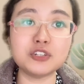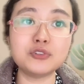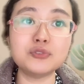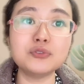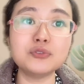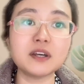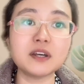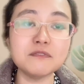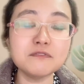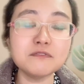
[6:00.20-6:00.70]

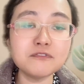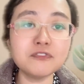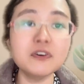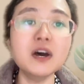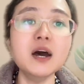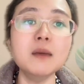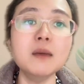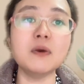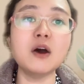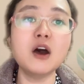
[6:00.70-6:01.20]
to
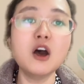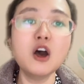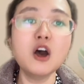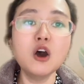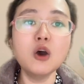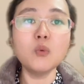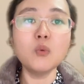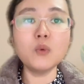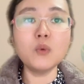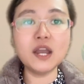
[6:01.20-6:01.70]
confirm
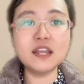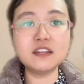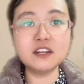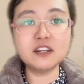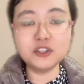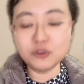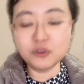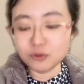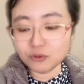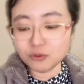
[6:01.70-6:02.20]
whether
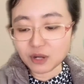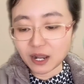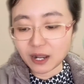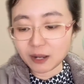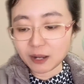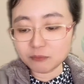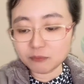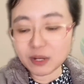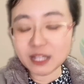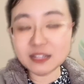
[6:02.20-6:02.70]

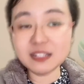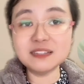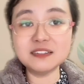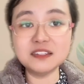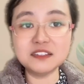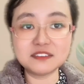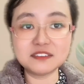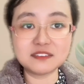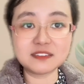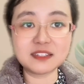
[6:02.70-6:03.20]

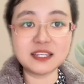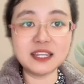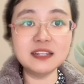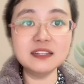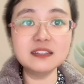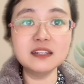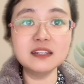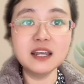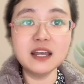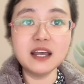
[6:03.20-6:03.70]
this
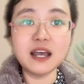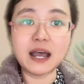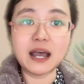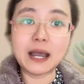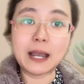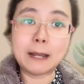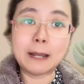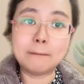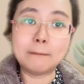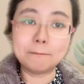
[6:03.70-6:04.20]
skin
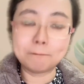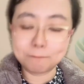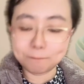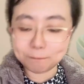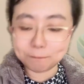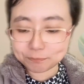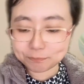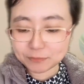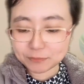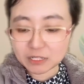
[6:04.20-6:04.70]

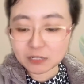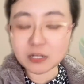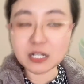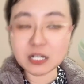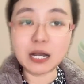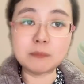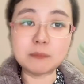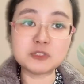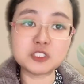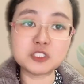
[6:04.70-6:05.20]

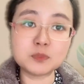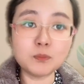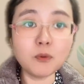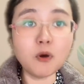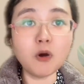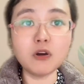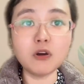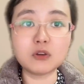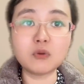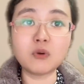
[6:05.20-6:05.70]

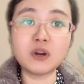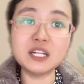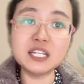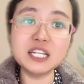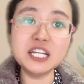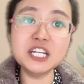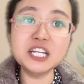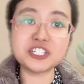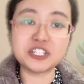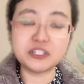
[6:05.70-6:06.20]
spot or
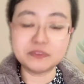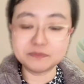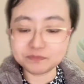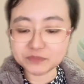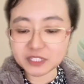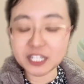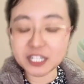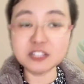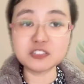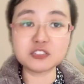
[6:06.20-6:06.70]
lesion
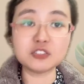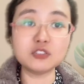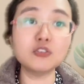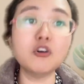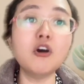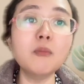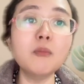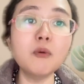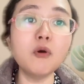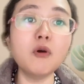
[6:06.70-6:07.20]
is
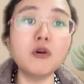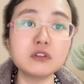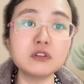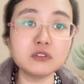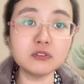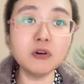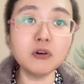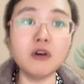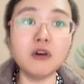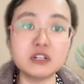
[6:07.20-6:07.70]
normal or
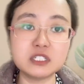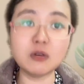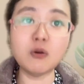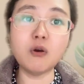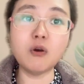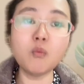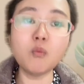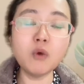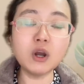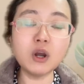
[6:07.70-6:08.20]
not,
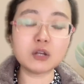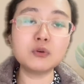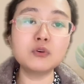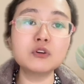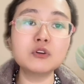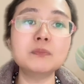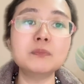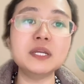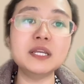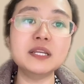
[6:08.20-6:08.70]
or what
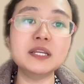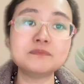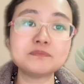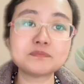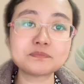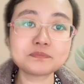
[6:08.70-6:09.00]
could be